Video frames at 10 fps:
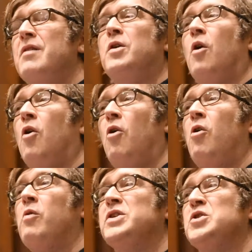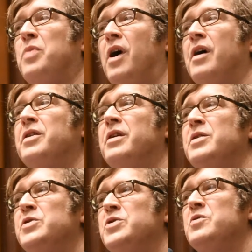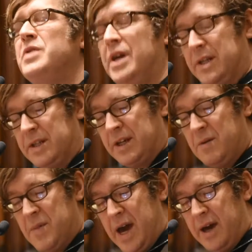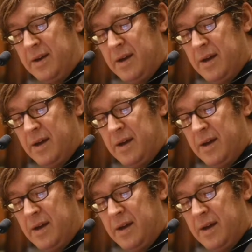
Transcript: that all respond to his command.